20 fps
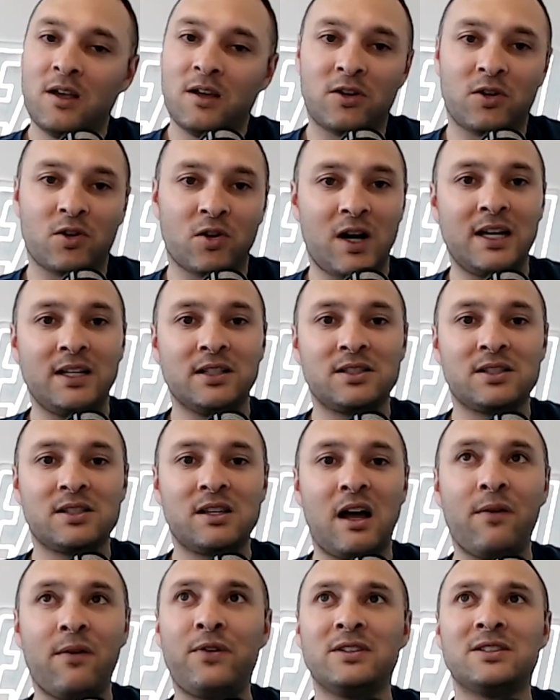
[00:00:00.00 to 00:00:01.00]
great
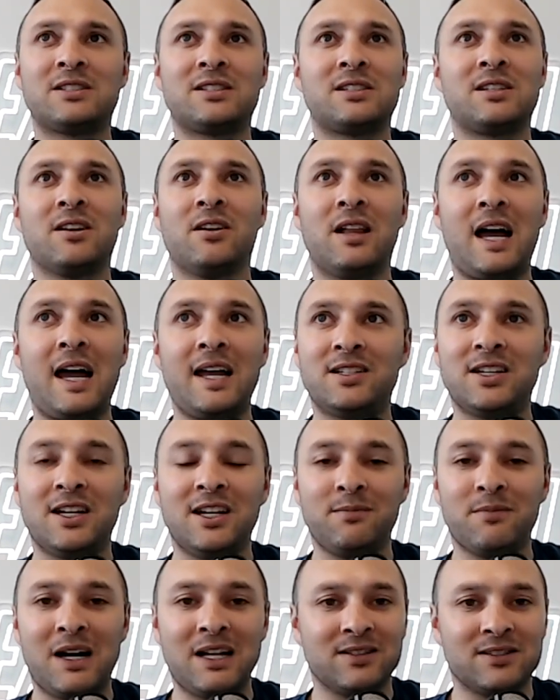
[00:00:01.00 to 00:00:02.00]
stuff. And still
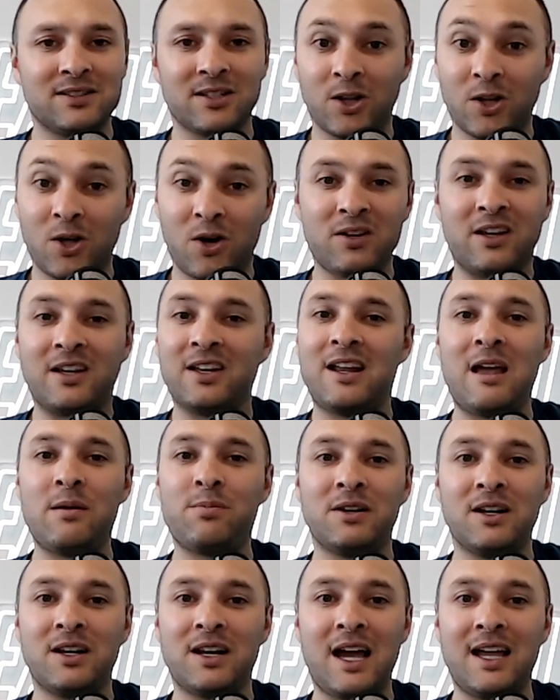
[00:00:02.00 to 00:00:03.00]
18 months, a lot can
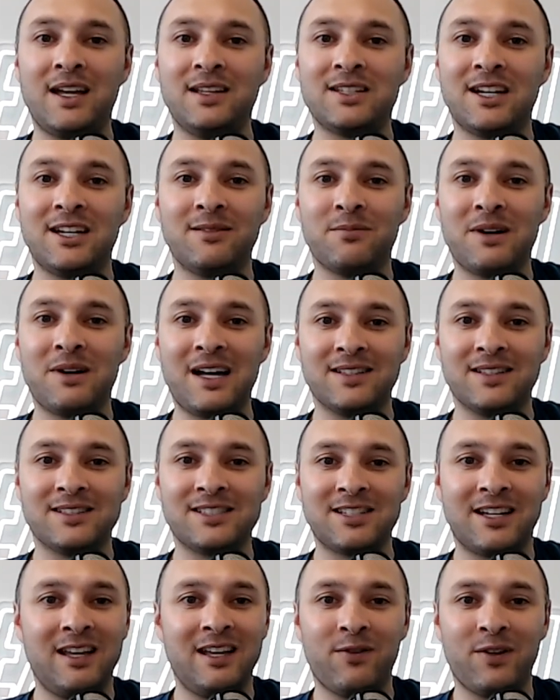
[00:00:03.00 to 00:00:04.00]
happen in 18 months.
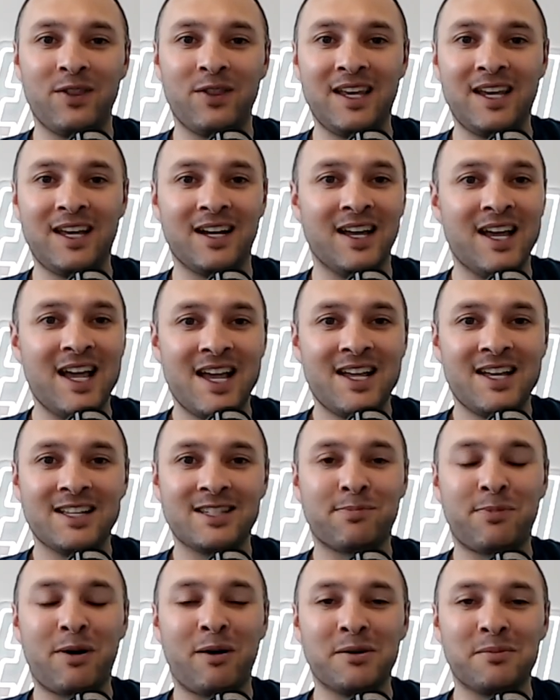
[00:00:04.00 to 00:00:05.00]
So even then
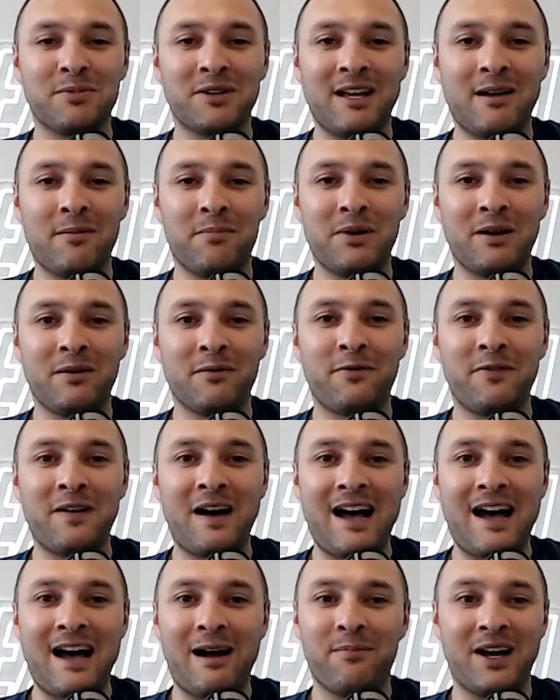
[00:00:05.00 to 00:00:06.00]
it's probably a bit
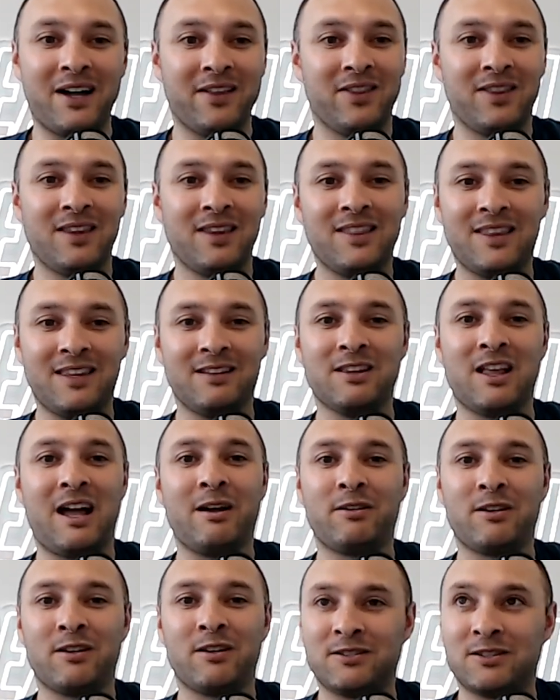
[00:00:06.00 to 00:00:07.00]
far, but
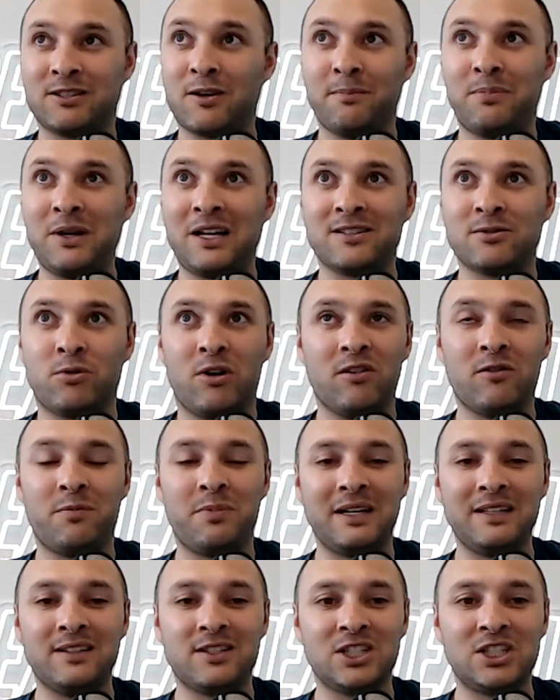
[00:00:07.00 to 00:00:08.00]
compared to what we've
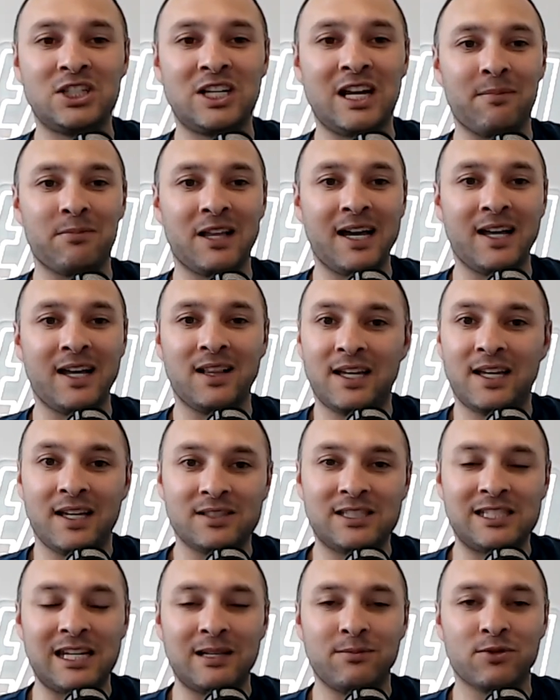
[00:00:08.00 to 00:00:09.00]
been dished lately, it
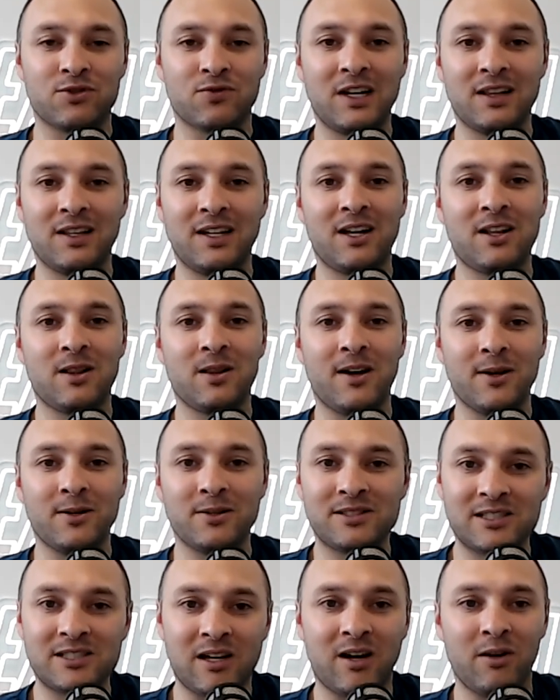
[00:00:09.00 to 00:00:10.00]
seems really
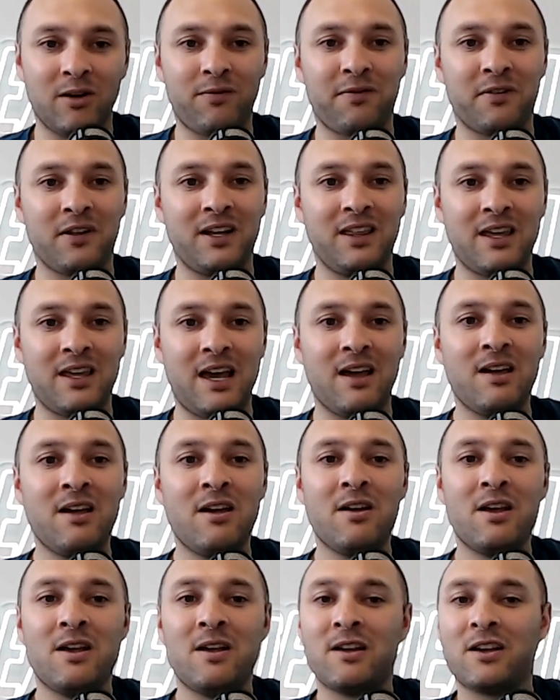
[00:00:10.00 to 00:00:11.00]
close. So hopefully that
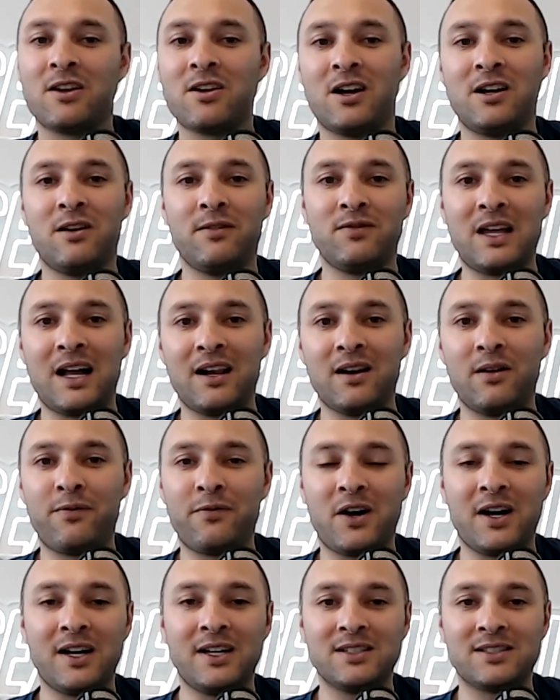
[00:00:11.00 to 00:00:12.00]
kind of
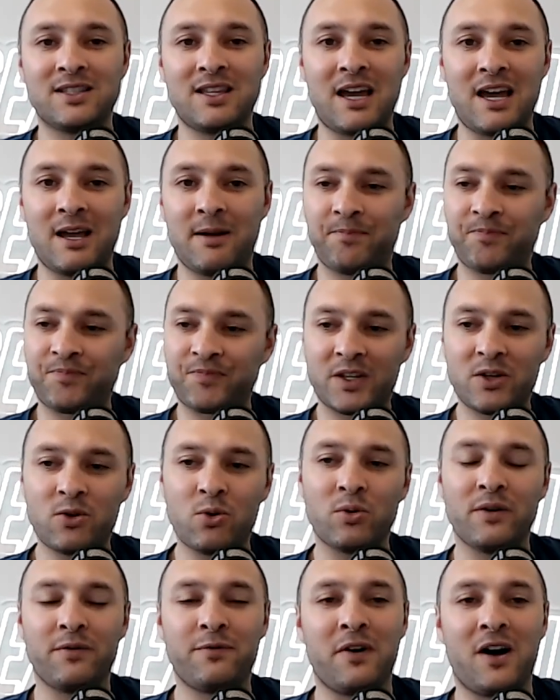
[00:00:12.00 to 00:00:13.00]
nullifies that
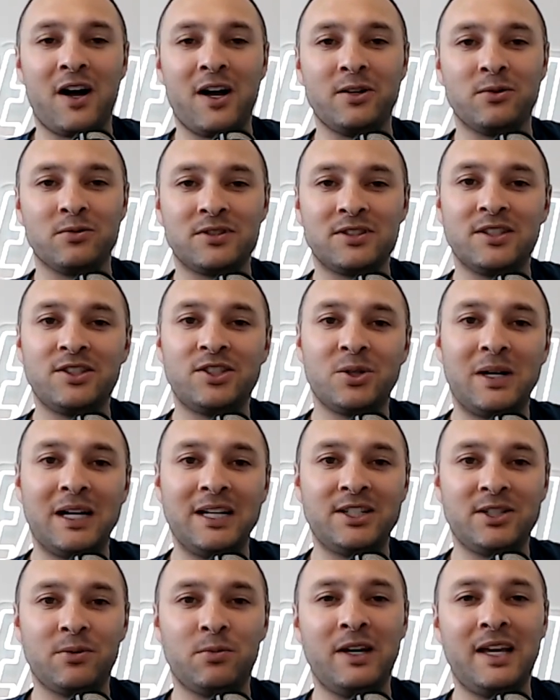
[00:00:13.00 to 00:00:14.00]
quarterfinal
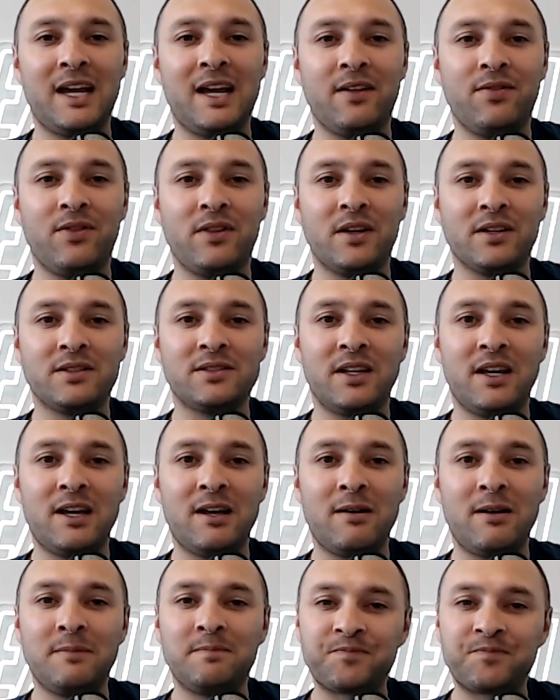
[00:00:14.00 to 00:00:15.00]
situation we had this
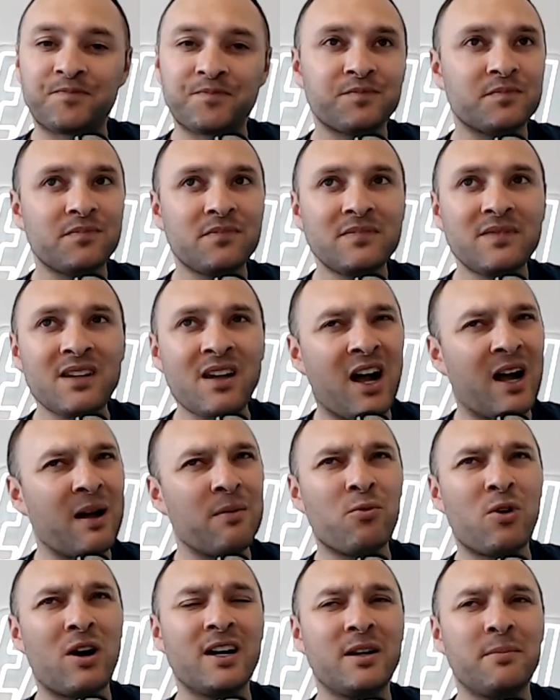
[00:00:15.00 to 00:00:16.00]
year. I'm
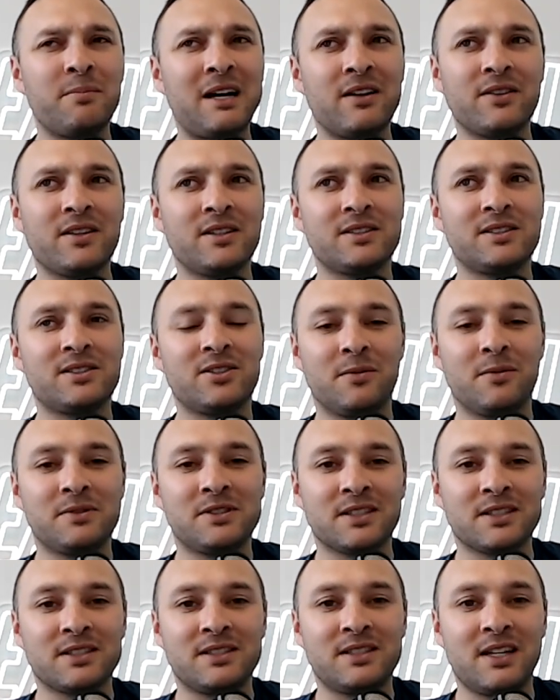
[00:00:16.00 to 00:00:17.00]
worried about this top
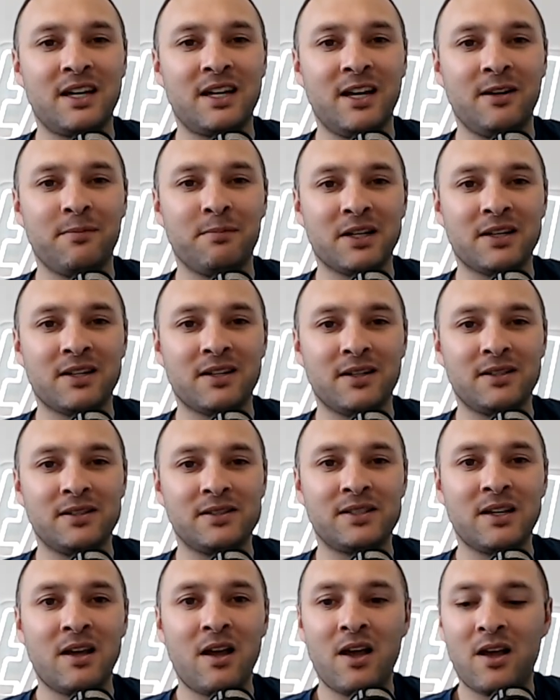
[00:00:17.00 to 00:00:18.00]
16
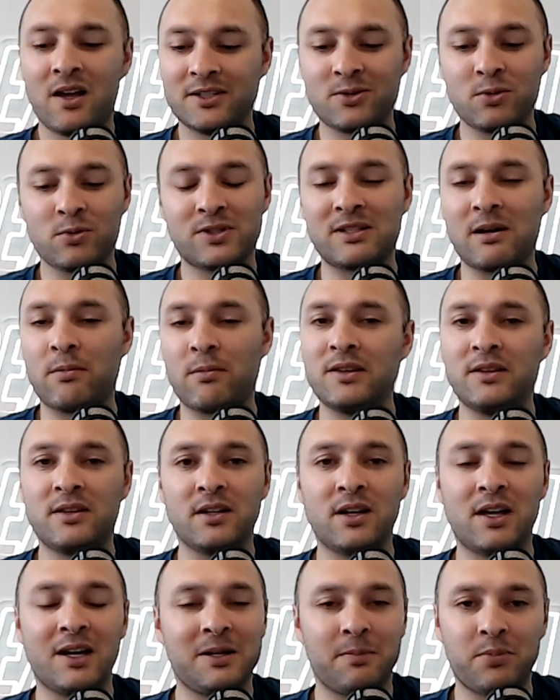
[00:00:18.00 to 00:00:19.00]
because I saw someone did
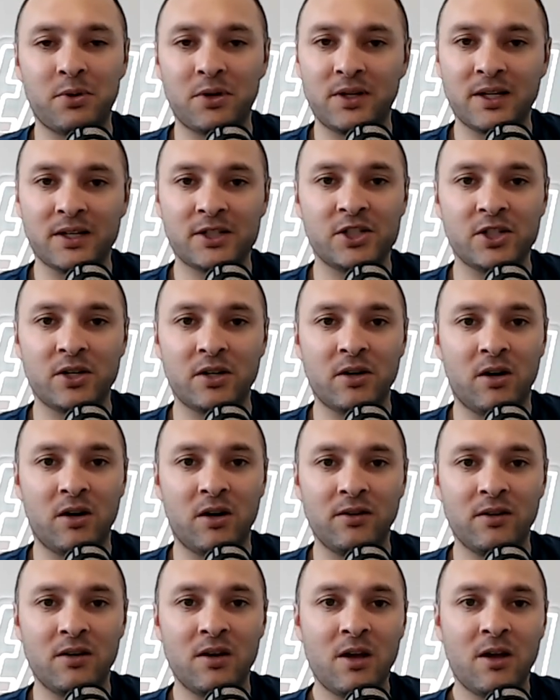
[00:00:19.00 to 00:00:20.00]
a prediction
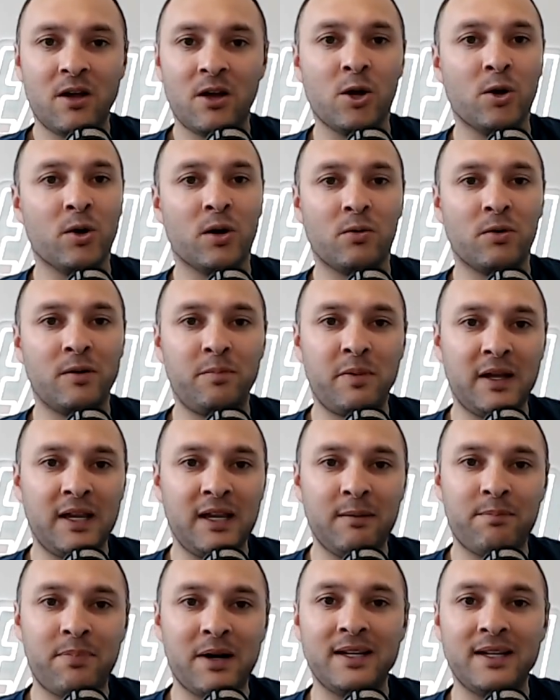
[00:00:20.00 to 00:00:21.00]
on who it would be
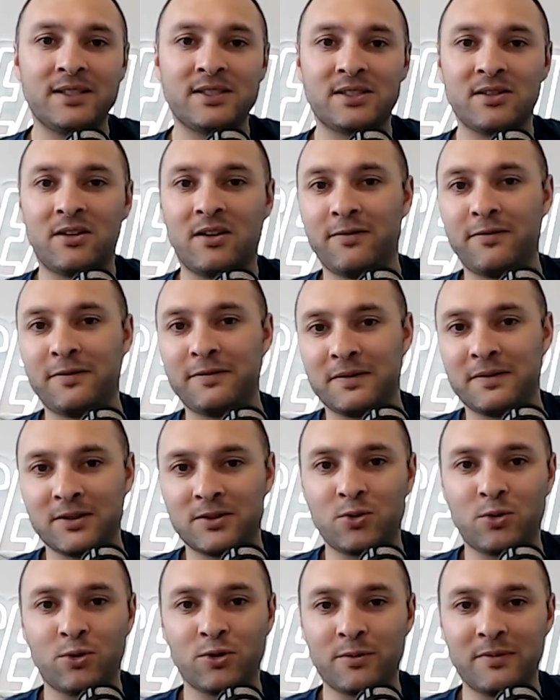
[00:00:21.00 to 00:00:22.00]
based off the
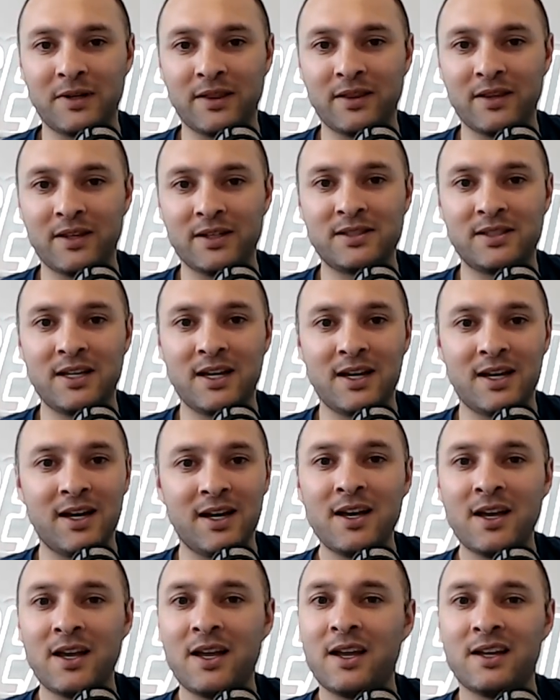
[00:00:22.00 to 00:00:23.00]
tournament this year,
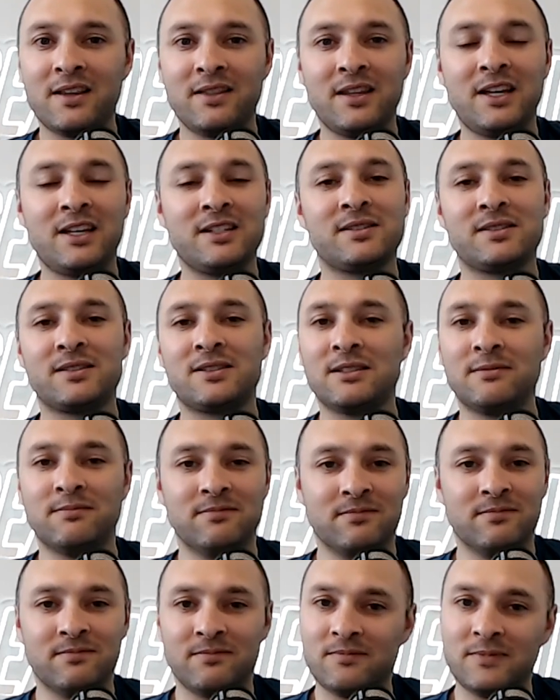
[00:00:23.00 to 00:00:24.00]
and there's
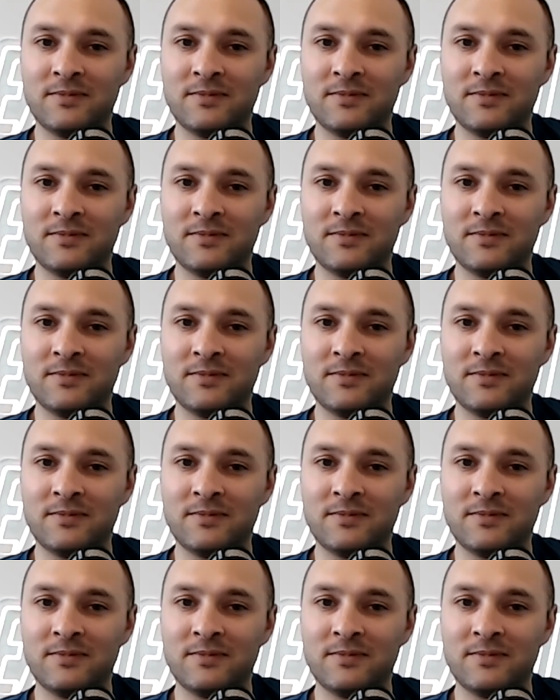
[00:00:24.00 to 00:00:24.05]
some